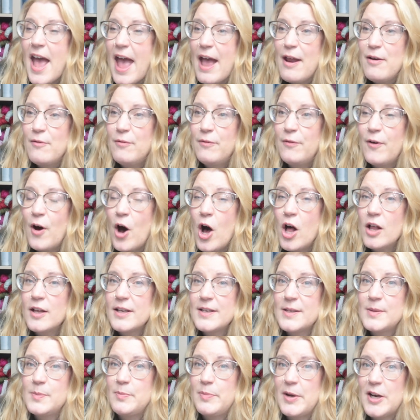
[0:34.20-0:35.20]
and fall
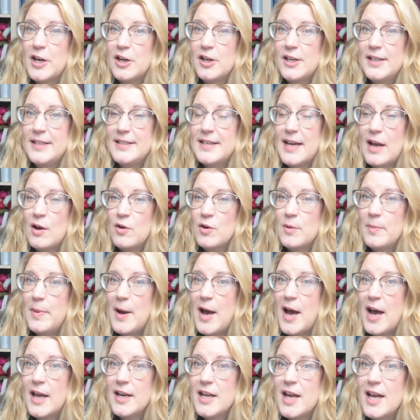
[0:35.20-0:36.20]
is bearing down
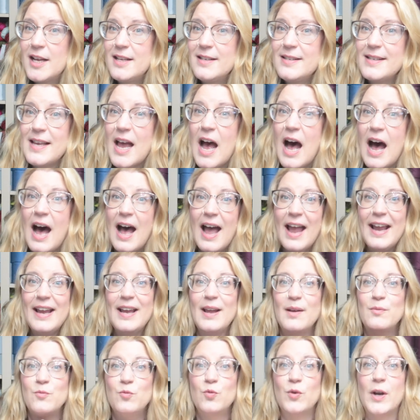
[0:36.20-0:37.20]
upon us. I
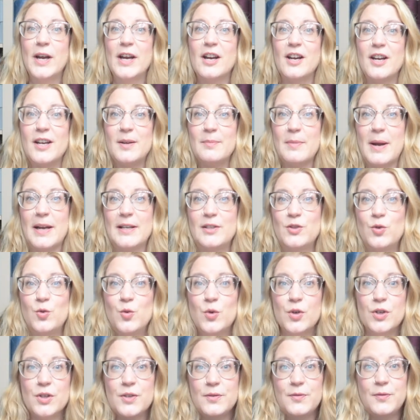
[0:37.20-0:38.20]
am wearing my
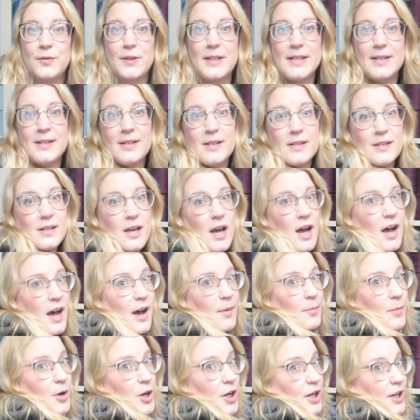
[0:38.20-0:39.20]
Tour de Fleece
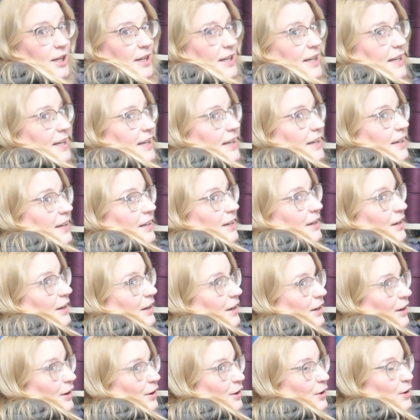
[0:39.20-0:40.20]
hoodie
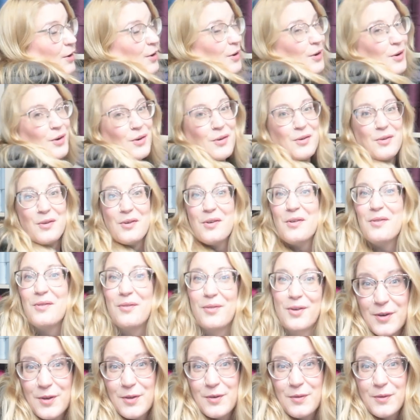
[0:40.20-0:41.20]

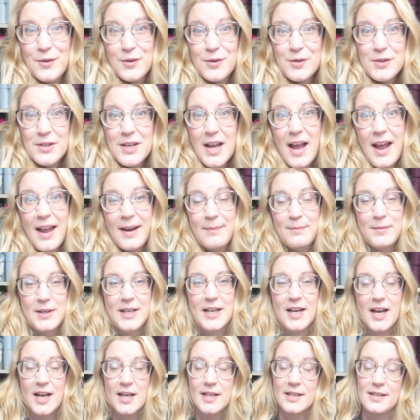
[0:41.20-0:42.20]
for the first time
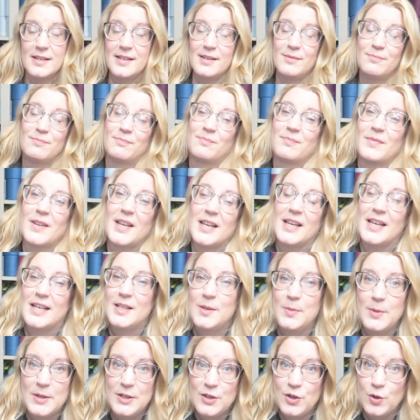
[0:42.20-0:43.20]
because
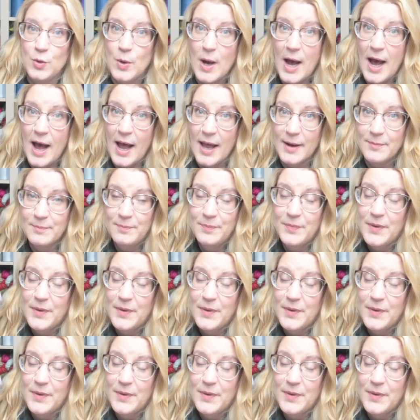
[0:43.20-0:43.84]
it's been too hot.